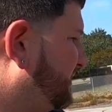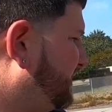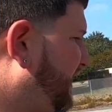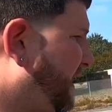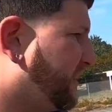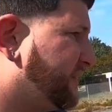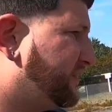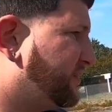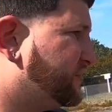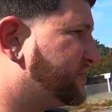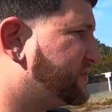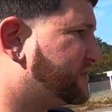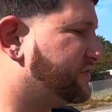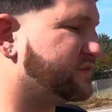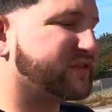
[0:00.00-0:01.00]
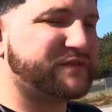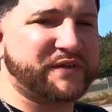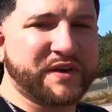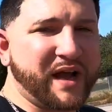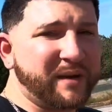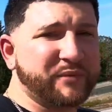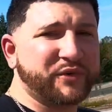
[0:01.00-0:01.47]
Yeah, they're just
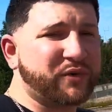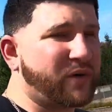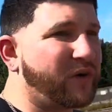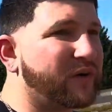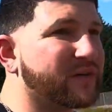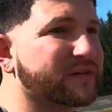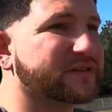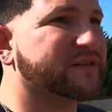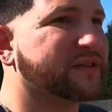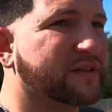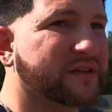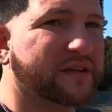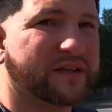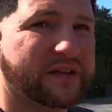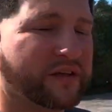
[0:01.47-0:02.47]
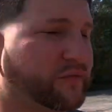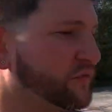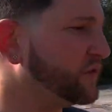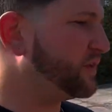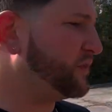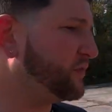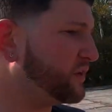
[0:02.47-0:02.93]
phenomenal cars.
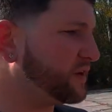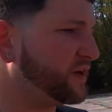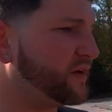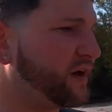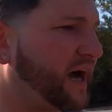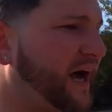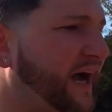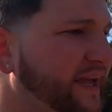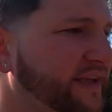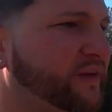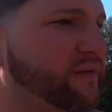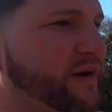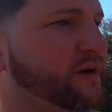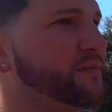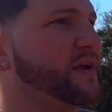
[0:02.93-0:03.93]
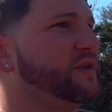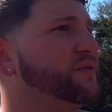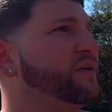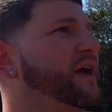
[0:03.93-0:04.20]
Really highly recommend you